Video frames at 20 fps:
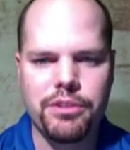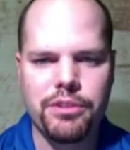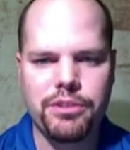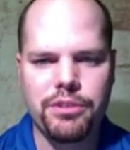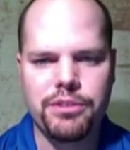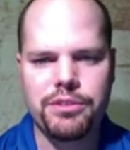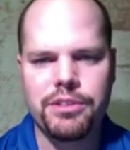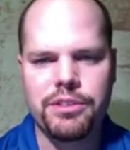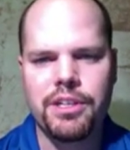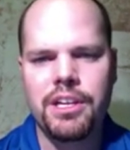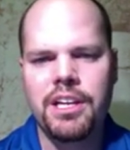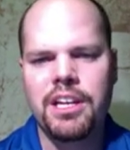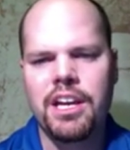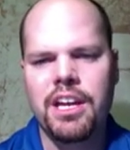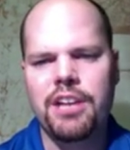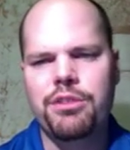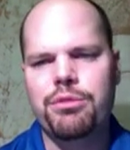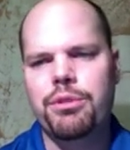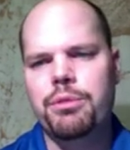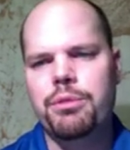So there's kind
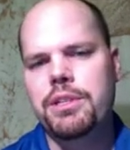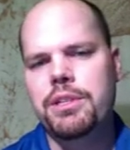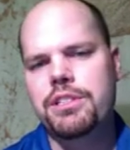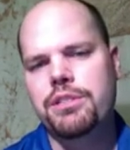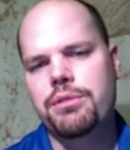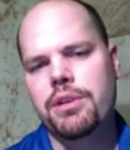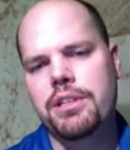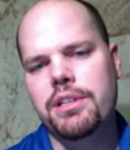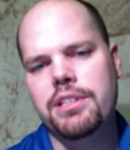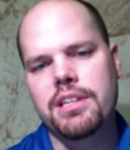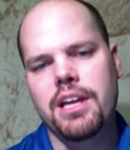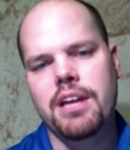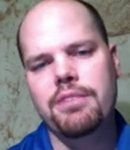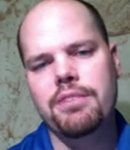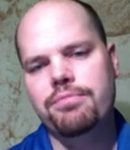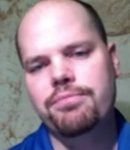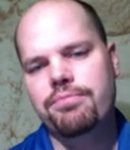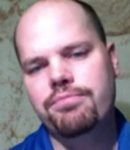of 3 ways to write that.